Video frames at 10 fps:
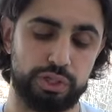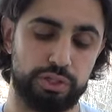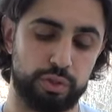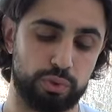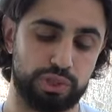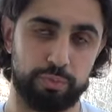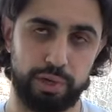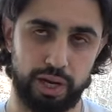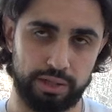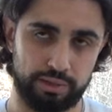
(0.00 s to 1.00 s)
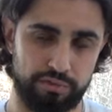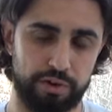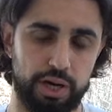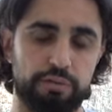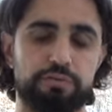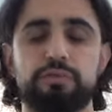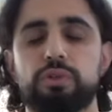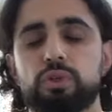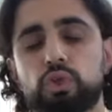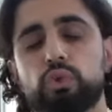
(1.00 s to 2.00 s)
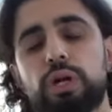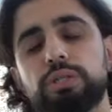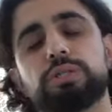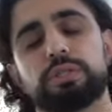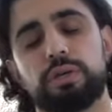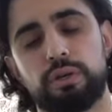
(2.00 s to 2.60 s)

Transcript: in the Musabbihat, the five surahs